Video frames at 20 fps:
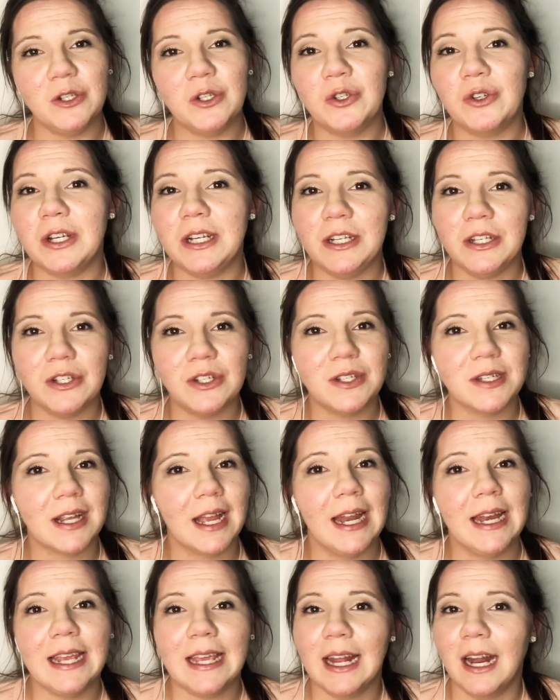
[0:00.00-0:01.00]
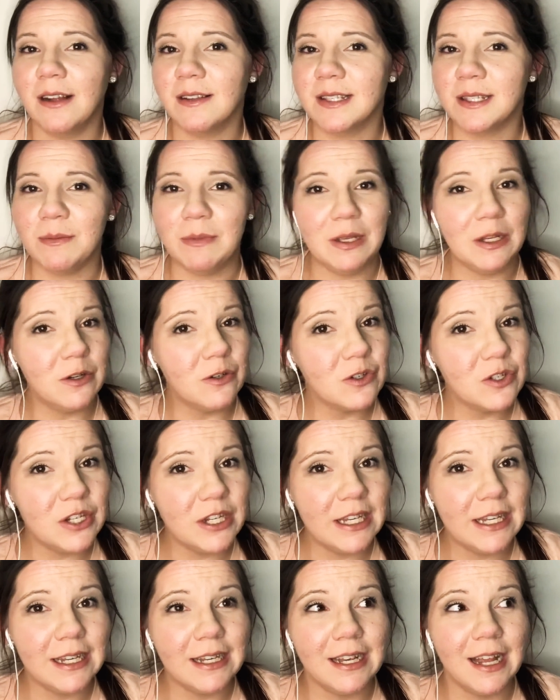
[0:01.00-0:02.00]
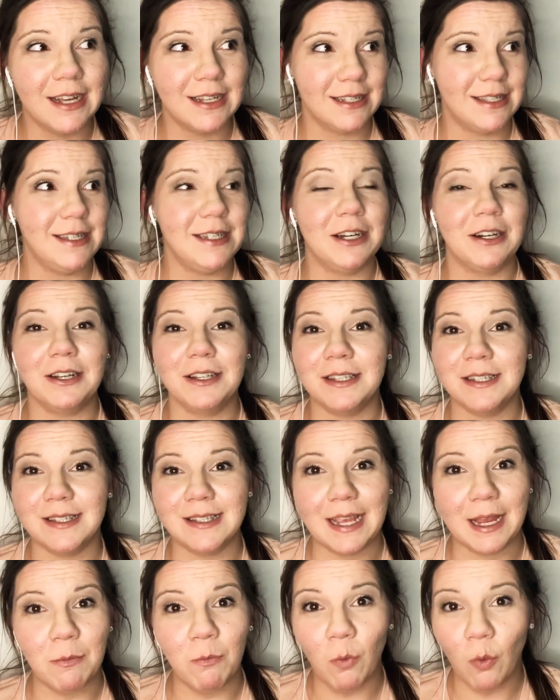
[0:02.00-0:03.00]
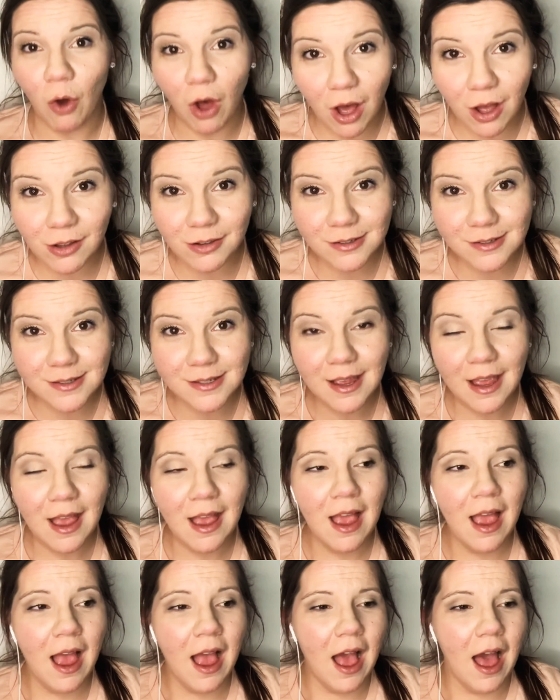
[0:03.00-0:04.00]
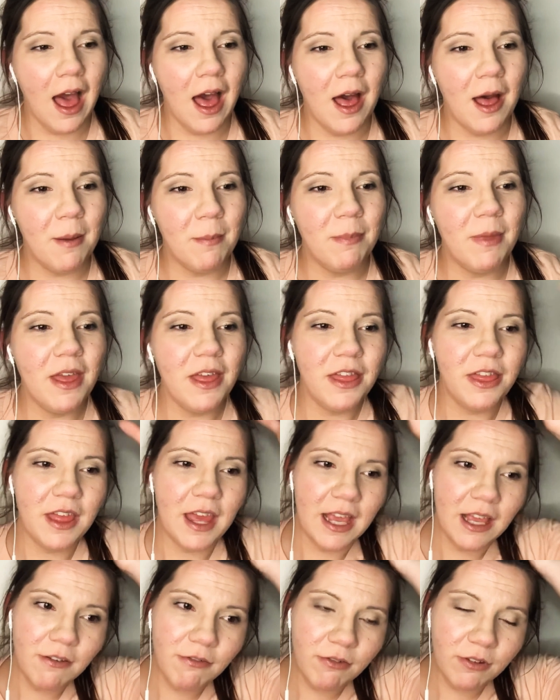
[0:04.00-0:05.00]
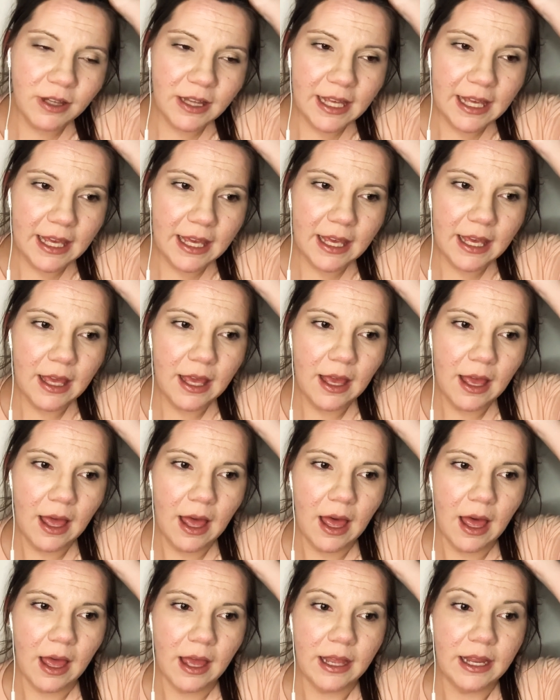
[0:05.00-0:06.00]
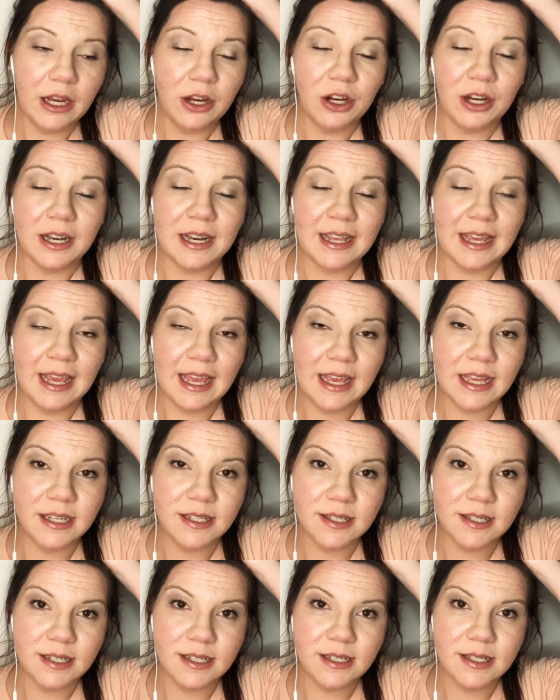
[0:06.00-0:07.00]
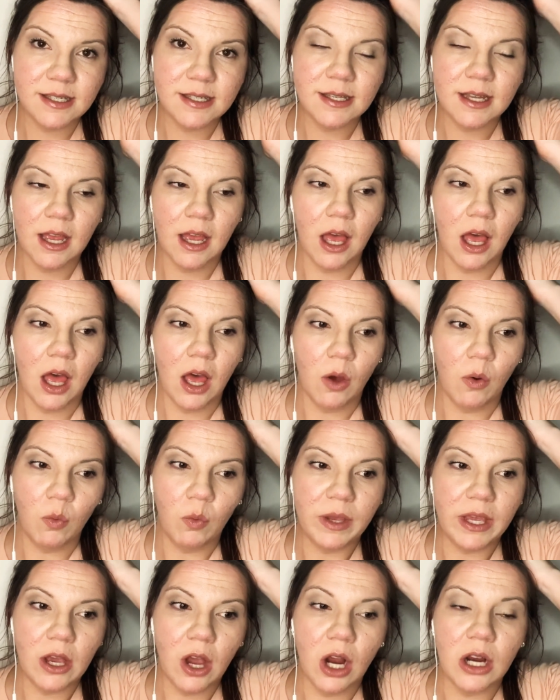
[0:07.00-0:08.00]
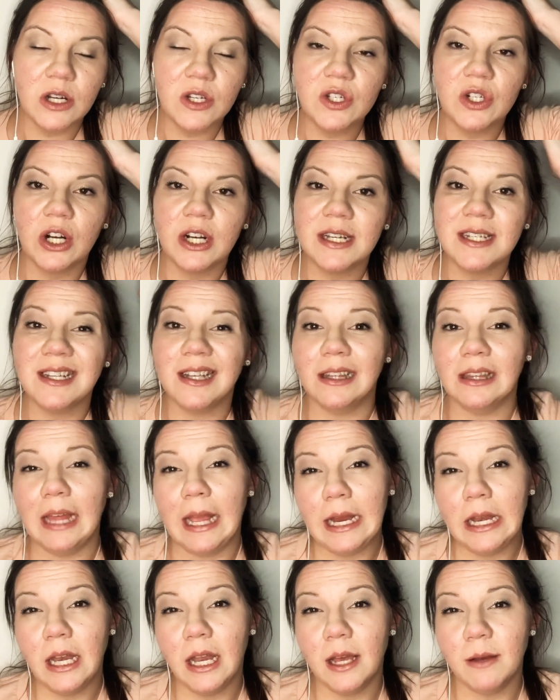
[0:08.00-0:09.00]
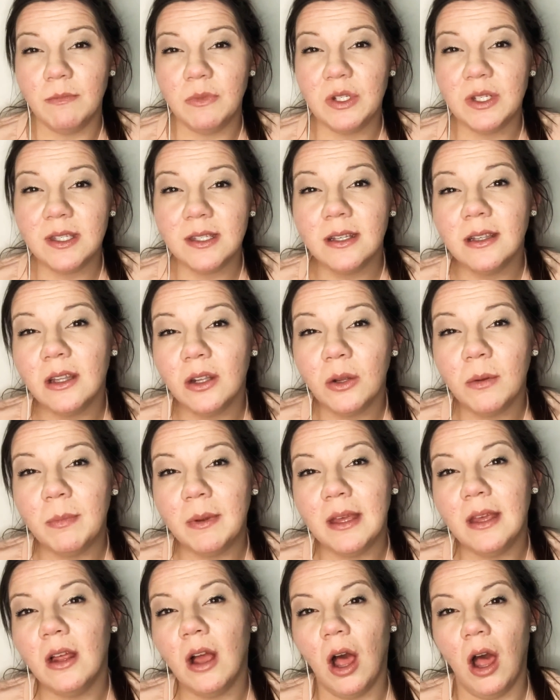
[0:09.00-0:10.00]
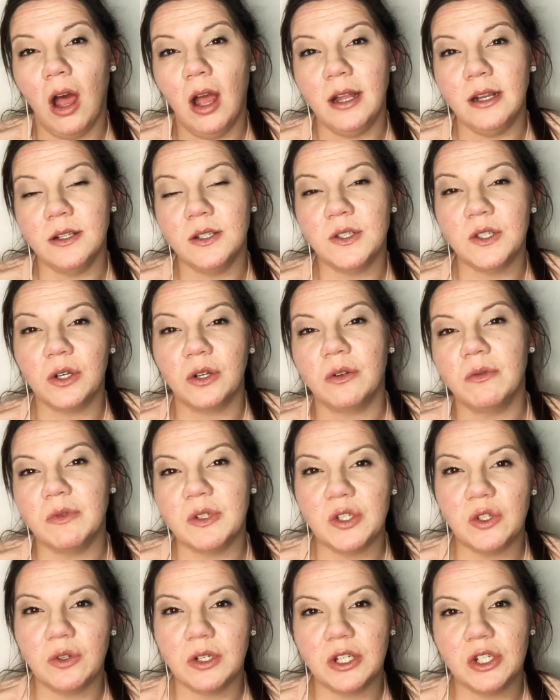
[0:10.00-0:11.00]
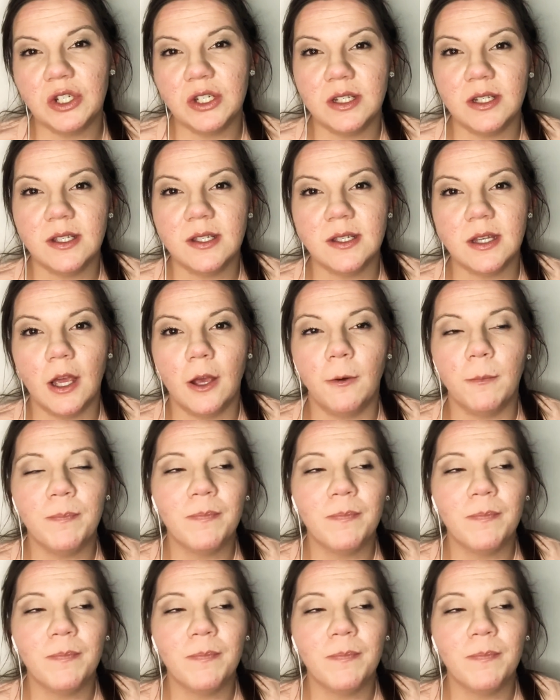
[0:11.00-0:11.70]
just to kind of get out some energy and not stare at the same walls. Thankfully, here in Kansas, we are starting to lighten up just a little bit on certain restrictions. So,